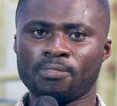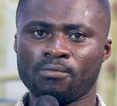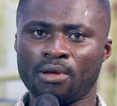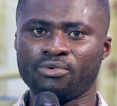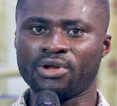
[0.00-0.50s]

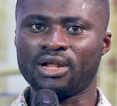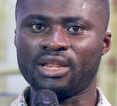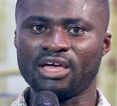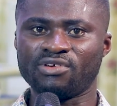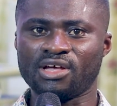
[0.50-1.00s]
my prayer
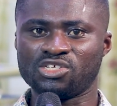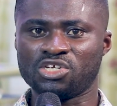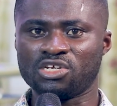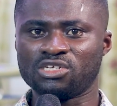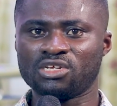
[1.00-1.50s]
life has
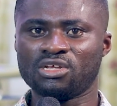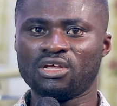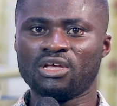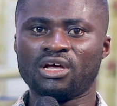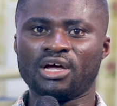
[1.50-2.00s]
changed.
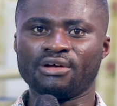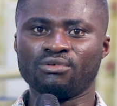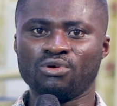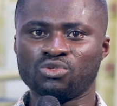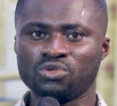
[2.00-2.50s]
I
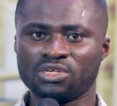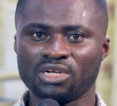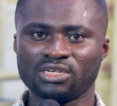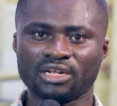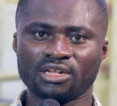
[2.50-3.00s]
go to
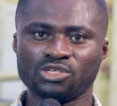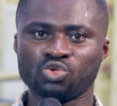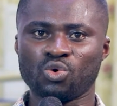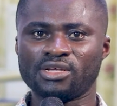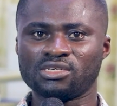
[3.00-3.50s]
church at least
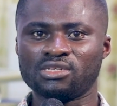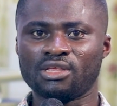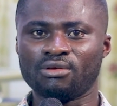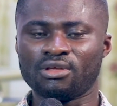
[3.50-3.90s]
twice in